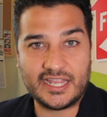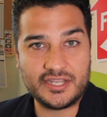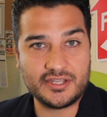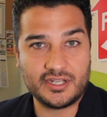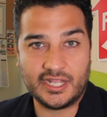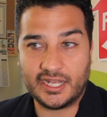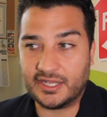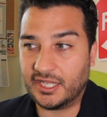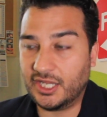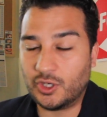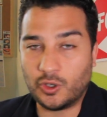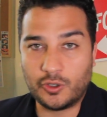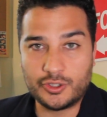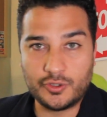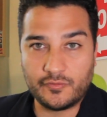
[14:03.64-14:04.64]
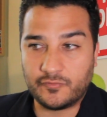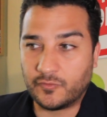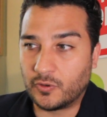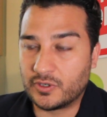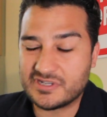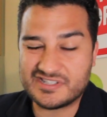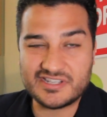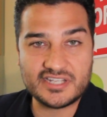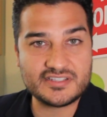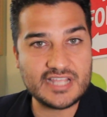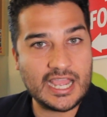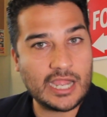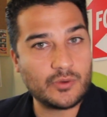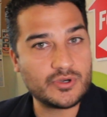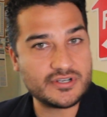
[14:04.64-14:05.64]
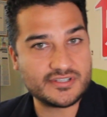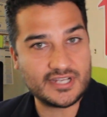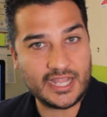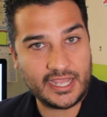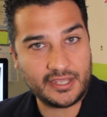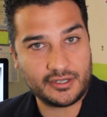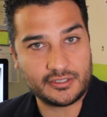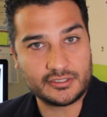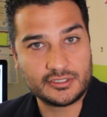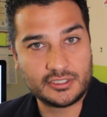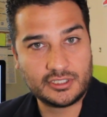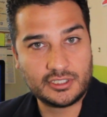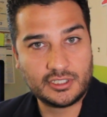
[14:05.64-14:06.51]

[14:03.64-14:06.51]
agent and he call you 4 or 6 hours later,